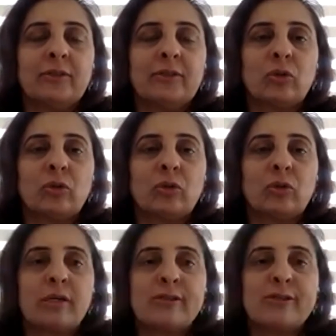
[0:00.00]
So
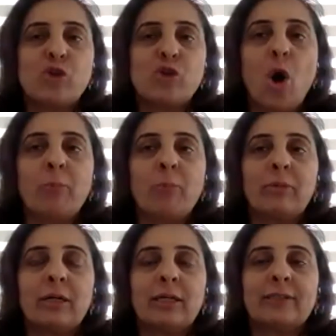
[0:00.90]
SOM,
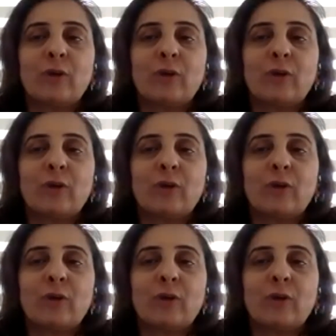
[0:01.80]
it's